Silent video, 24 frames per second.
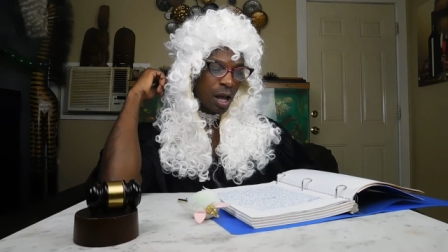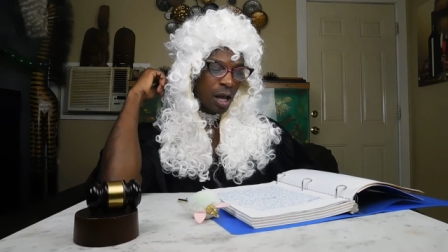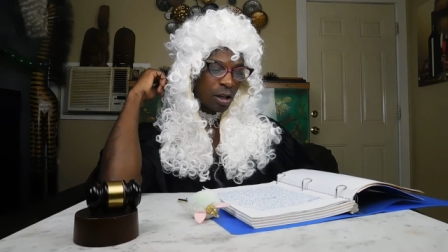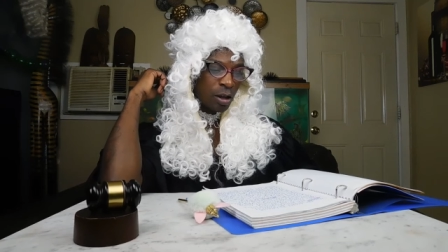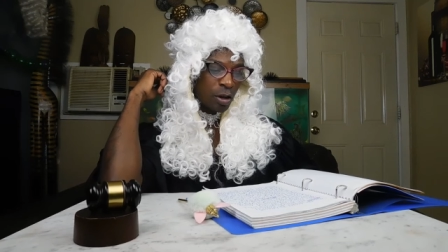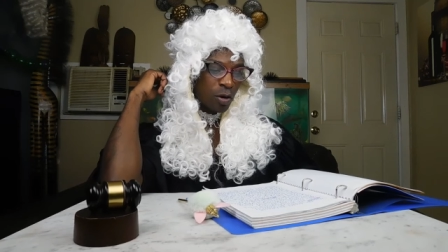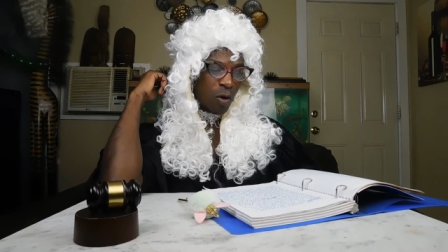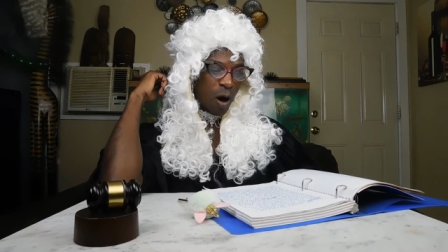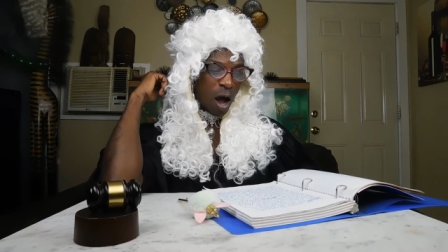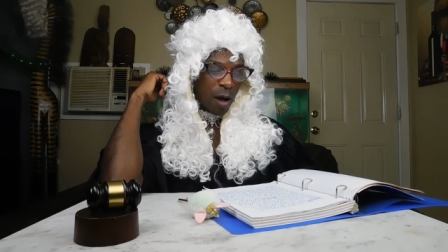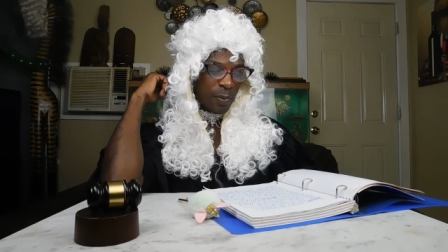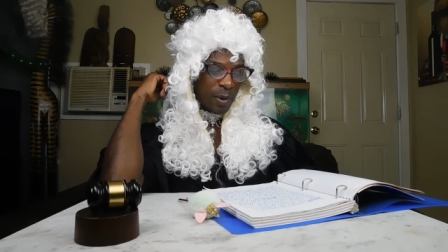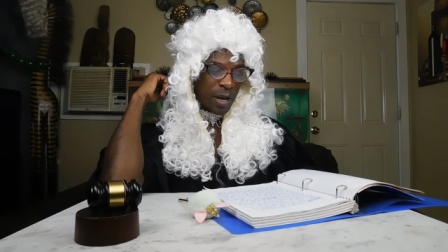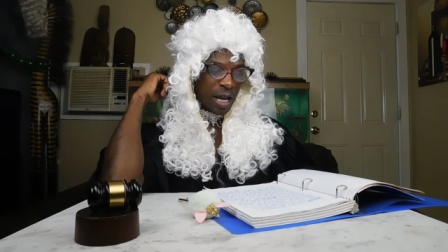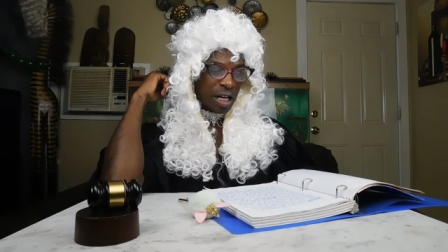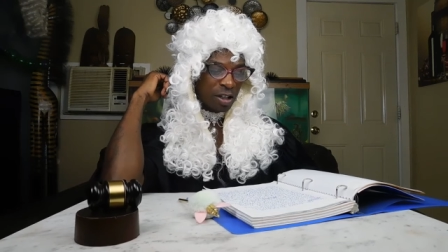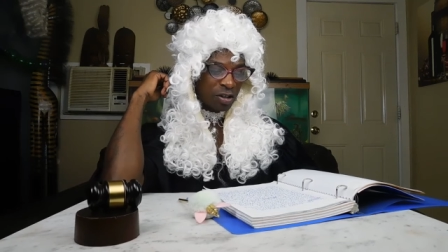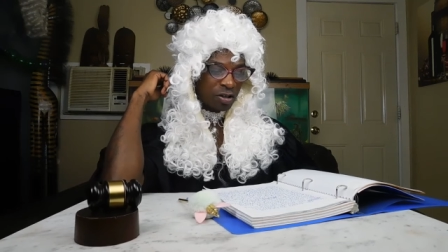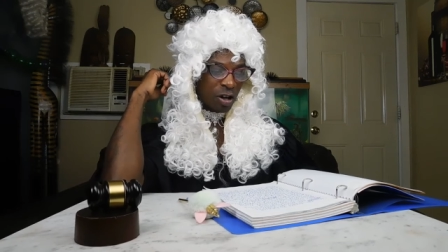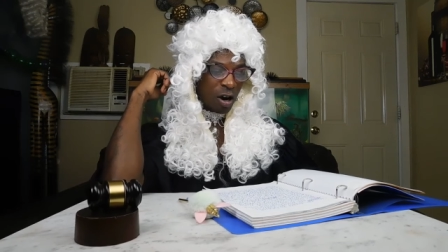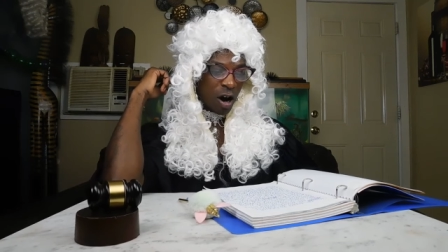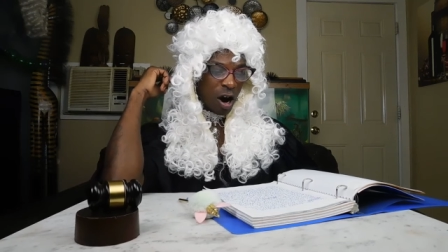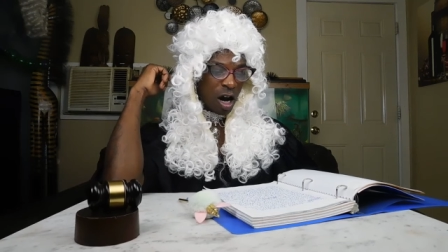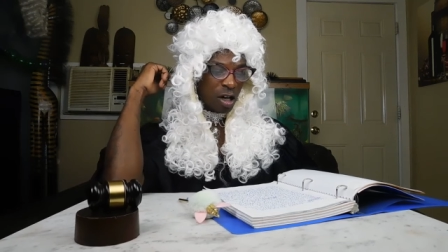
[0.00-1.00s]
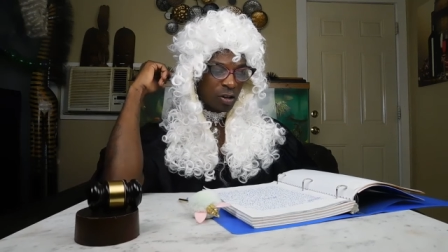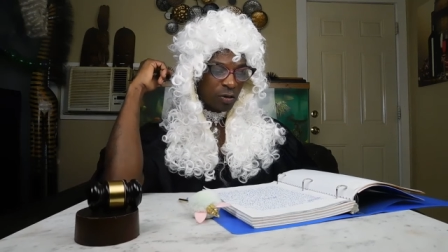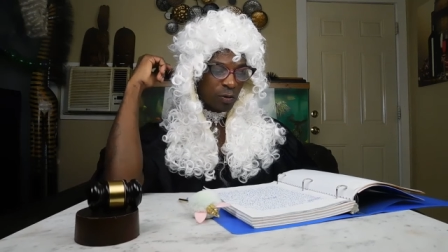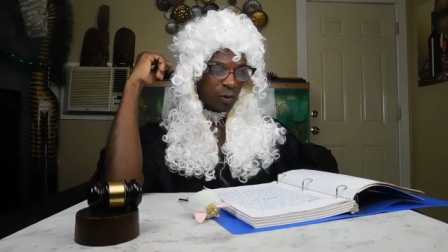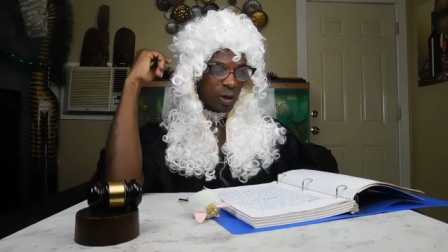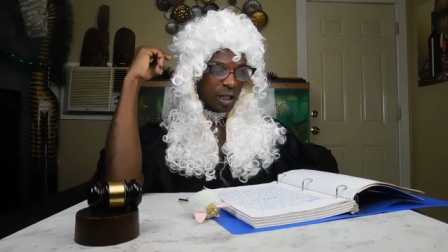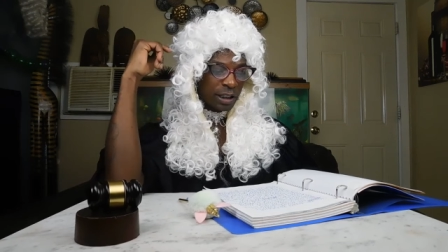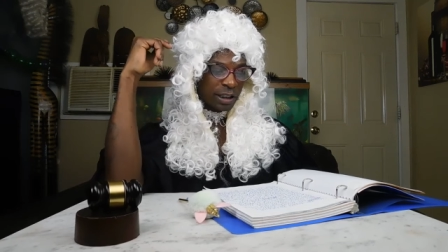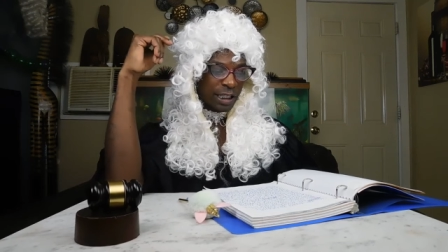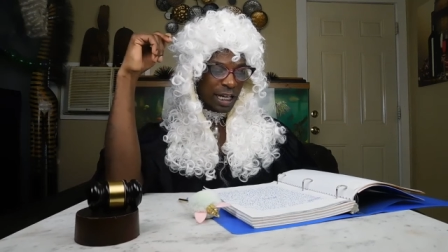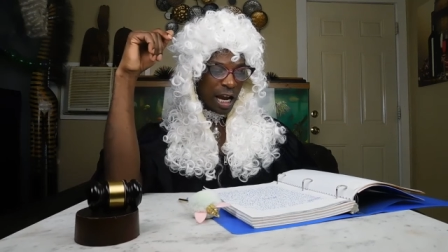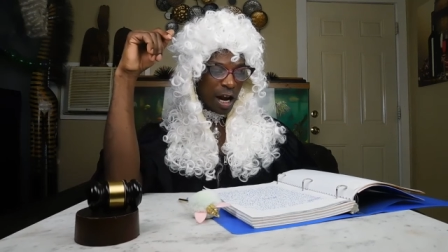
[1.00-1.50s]
You are being charged
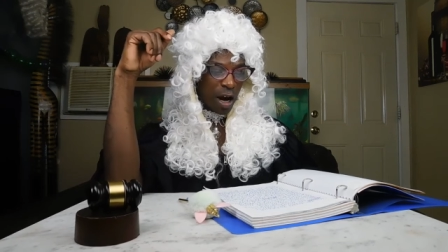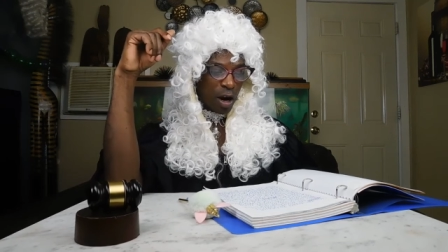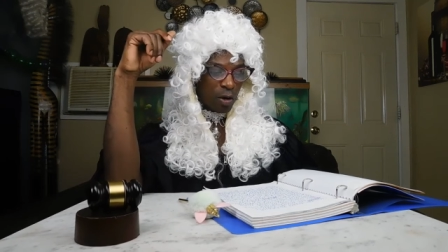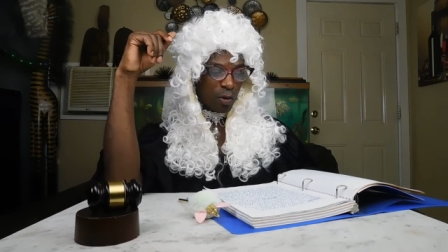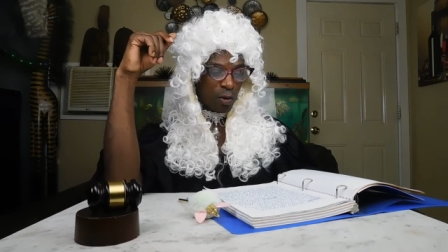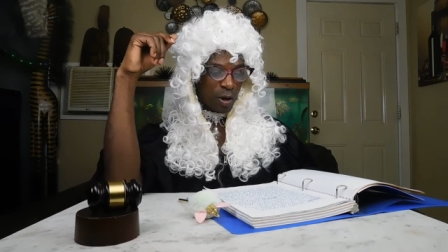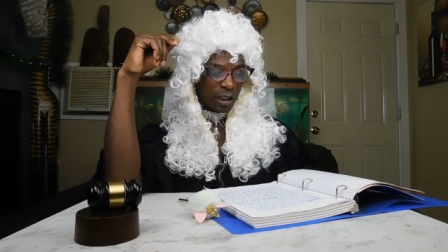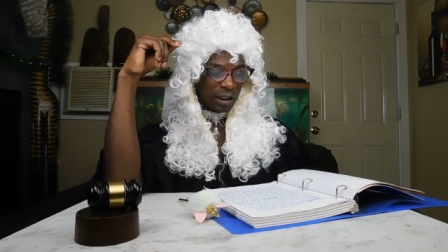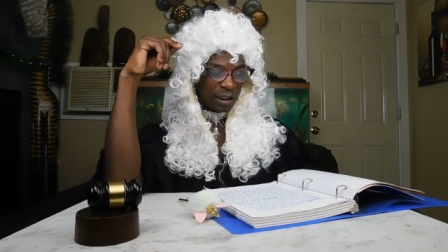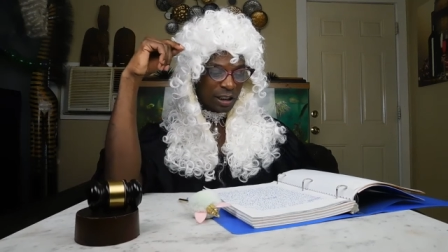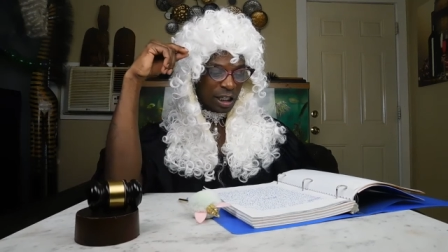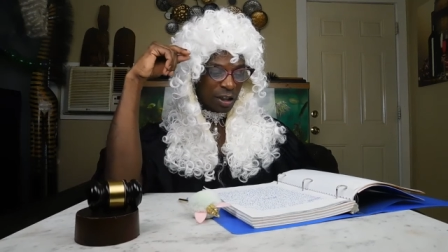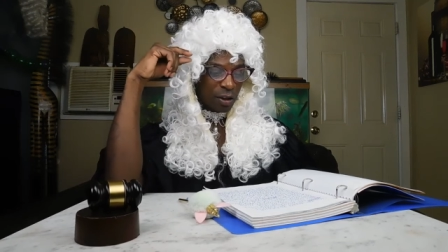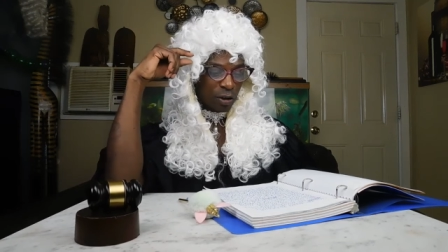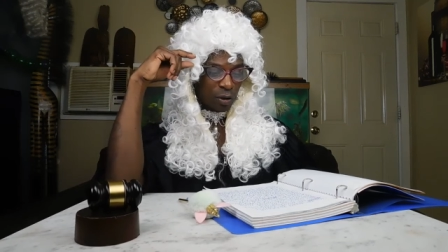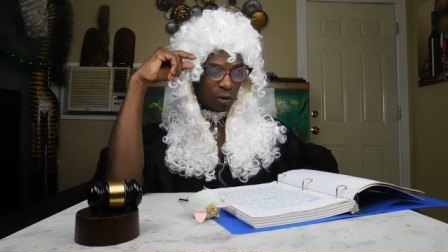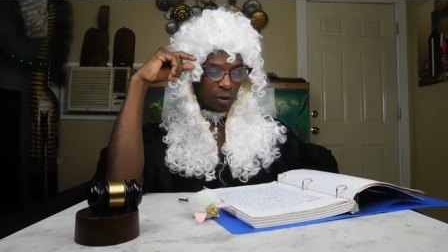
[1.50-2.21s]
with terroristic